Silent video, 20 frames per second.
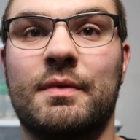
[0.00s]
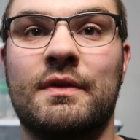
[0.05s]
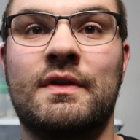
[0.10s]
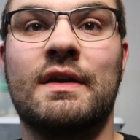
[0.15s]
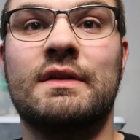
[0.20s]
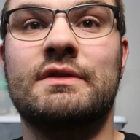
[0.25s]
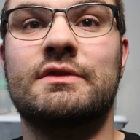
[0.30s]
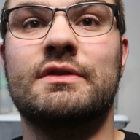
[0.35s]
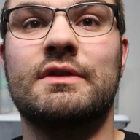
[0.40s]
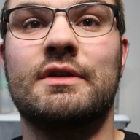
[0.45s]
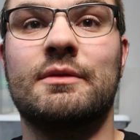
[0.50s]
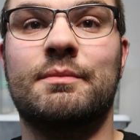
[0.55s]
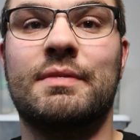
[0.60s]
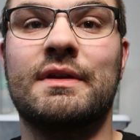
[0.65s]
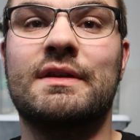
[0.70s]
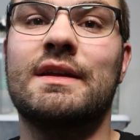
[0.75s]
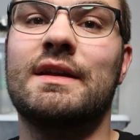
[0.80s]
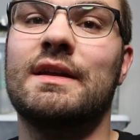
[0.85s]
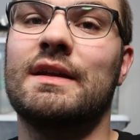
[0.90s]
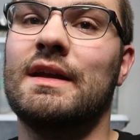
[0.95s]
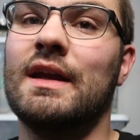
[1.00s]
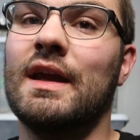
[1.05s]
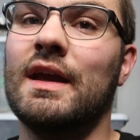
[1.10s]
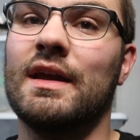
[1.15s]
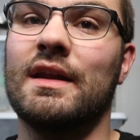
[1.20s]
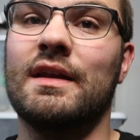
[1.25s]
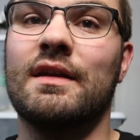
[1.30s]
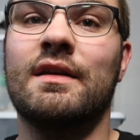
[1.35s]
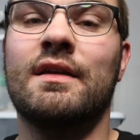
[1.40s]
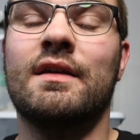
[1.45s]
potentially. But then
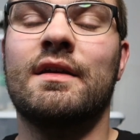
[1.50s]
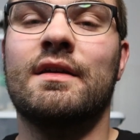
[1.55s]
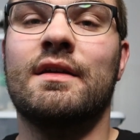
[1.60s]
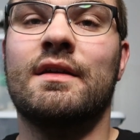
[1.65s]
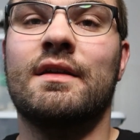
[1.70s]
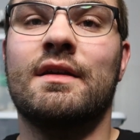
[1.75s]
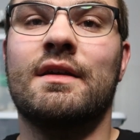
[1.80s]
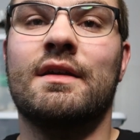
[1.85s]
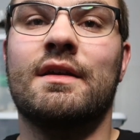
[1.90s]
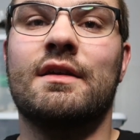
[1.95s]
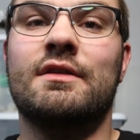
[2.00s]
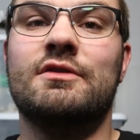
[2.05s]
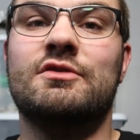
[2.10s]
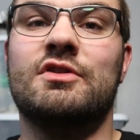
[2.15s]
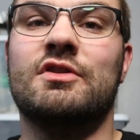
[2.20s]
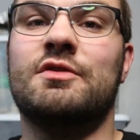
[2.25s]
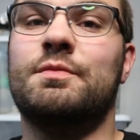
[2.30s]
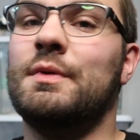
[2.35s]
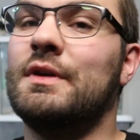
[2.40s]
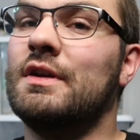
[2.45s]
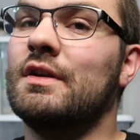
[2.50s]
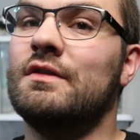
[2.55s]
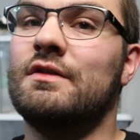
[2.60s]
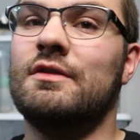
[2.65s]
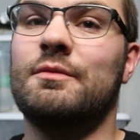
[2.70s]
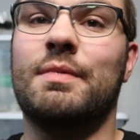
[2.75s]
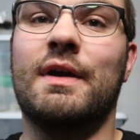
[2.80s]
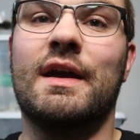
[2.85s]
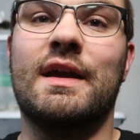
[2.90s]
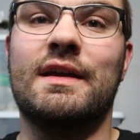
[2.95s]
again, just because
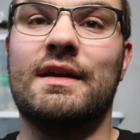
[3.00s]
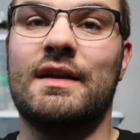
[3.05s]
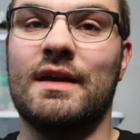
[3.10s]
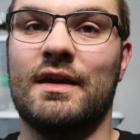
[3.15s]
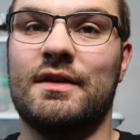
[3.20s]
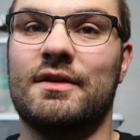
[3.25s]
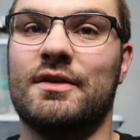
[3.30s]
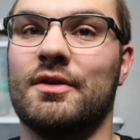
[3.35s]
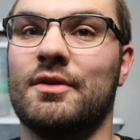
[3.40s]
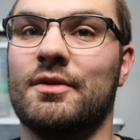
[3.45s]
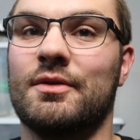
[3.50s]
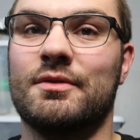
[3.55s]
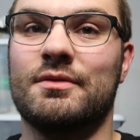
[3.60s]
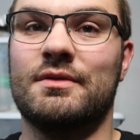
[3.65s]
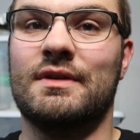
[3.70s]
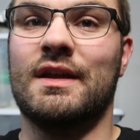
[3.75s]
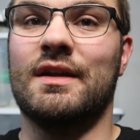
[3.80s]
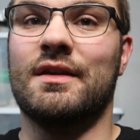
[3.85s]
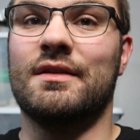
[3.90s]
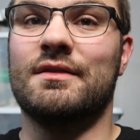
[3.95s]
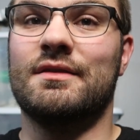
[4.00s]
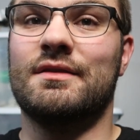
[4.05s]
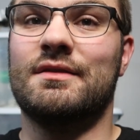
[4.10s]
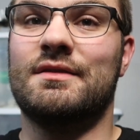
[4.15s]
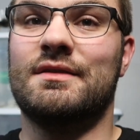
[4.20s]
you buy a gecko that